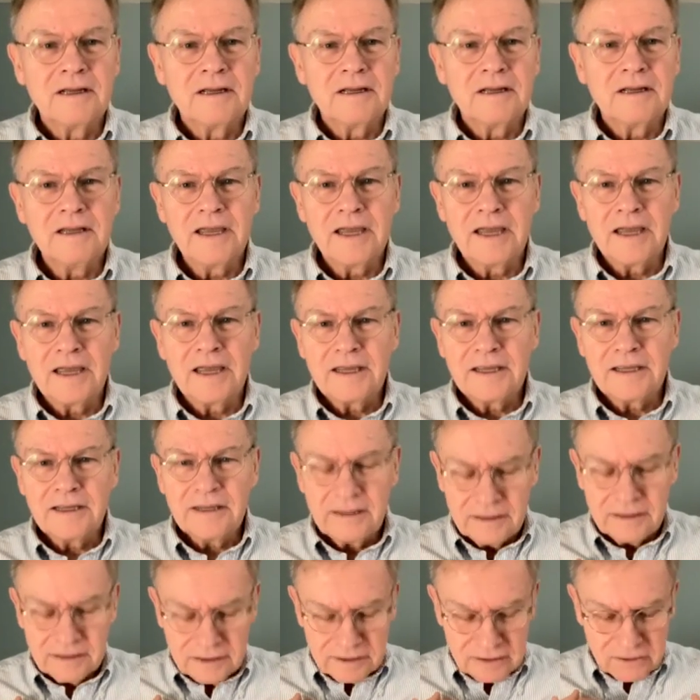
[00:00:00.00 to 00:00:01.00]

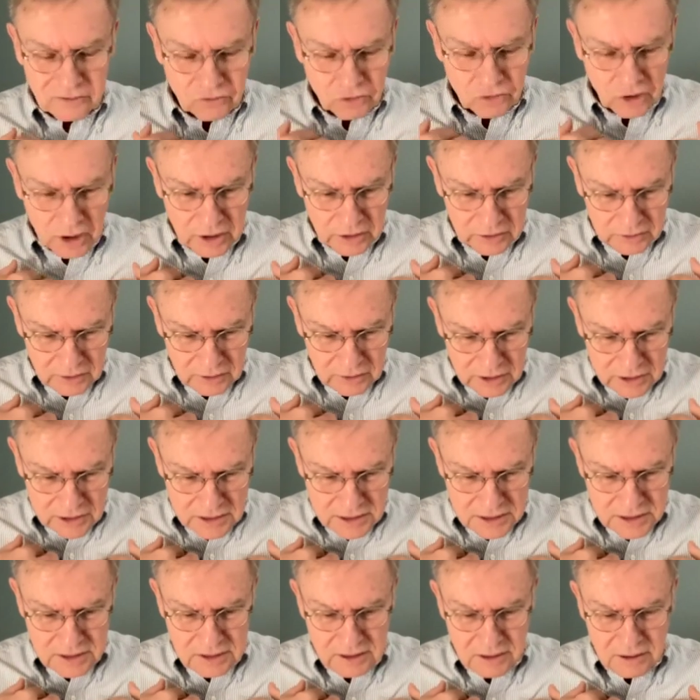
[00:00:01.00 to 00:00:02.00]
gay,
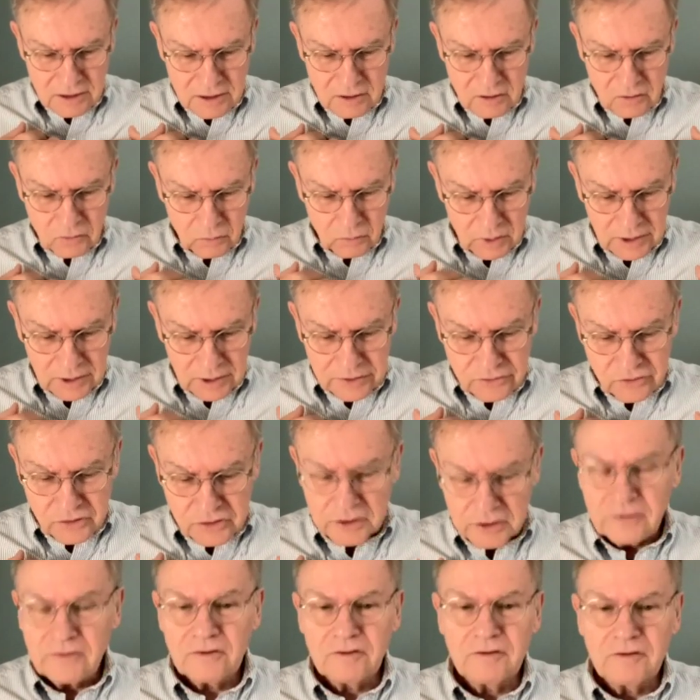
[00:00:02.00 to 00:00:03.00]
childless,
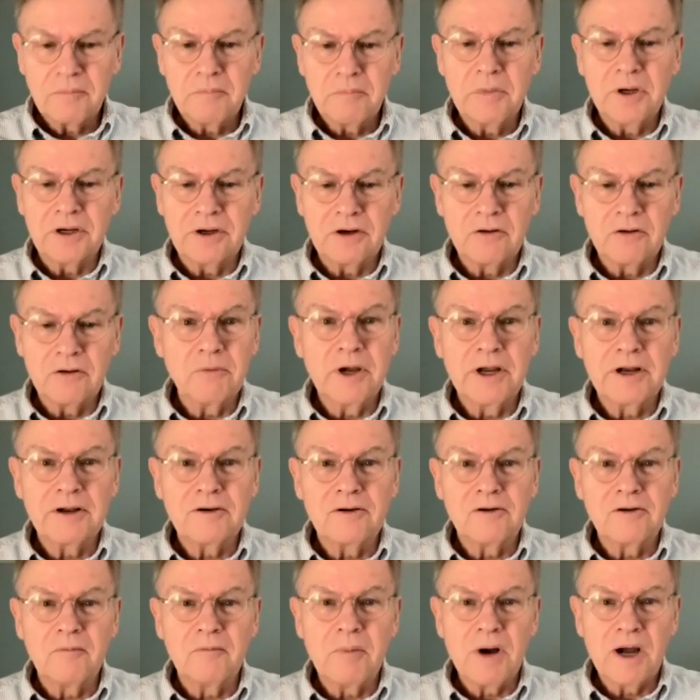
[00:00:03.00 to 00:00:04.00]
religious, but
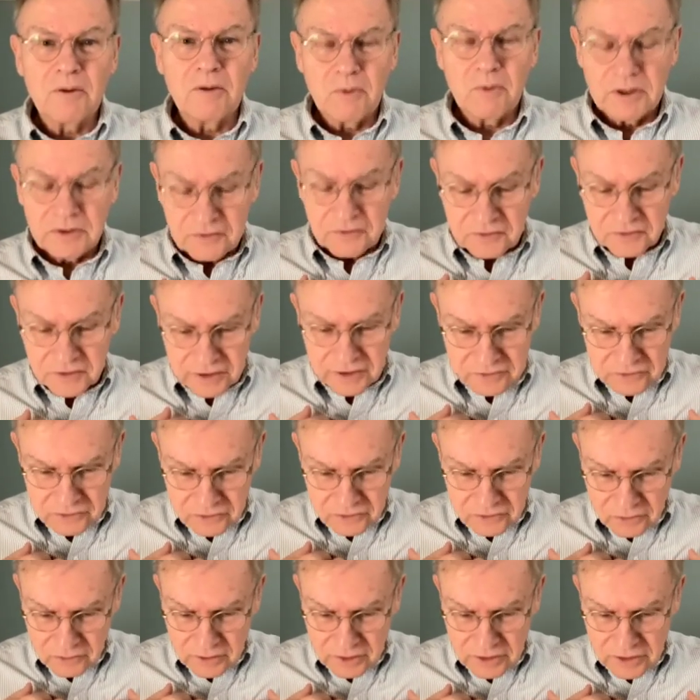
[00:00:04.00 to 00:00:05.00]
heretical by one standard
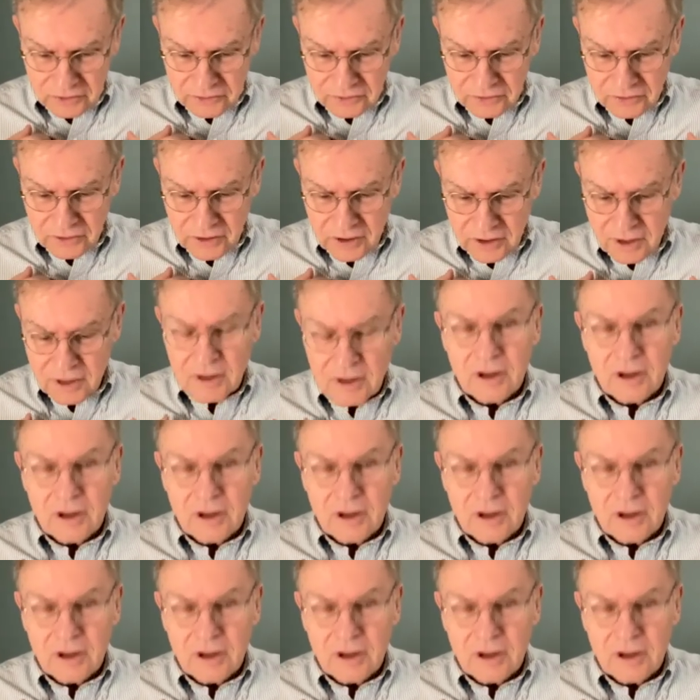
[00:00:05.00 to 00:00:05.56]
or another,